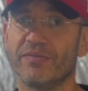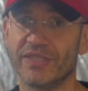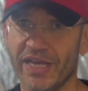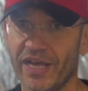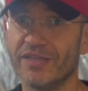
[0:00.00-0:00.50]

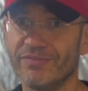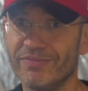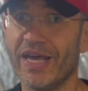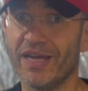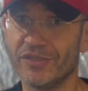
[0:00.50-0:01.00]
Yeah,
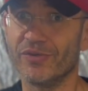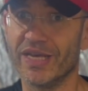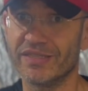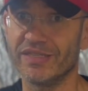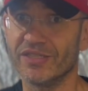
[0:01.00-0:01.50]
you
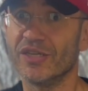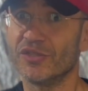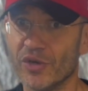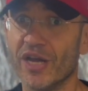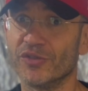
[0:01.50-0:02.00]
guessed it.
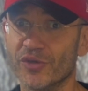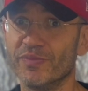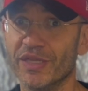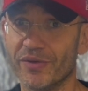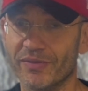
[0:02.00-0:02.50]
300
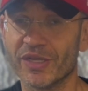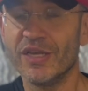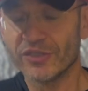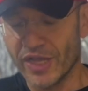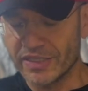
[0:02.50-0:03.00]
milligrams.
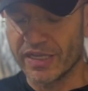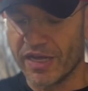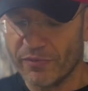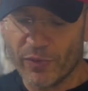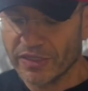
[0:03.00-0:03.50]
So that's
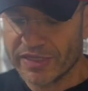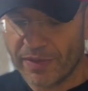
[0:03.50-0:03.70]
one type